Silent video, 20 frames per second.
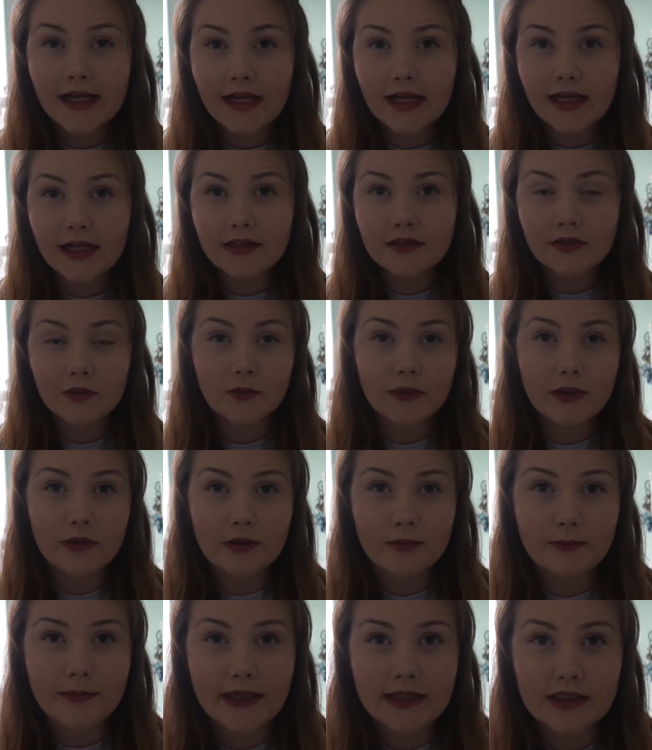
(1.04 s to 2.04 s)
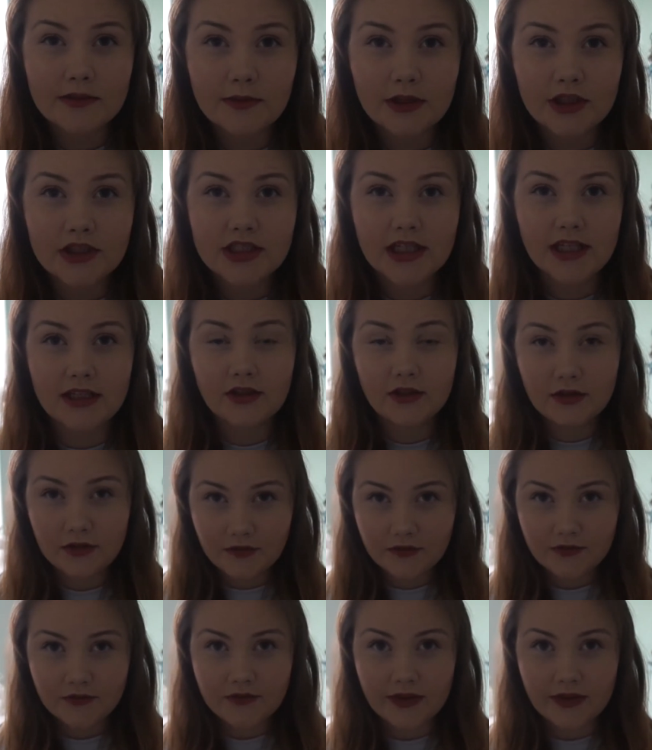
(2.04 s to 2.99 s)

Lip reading: guys, welcome back to my channel.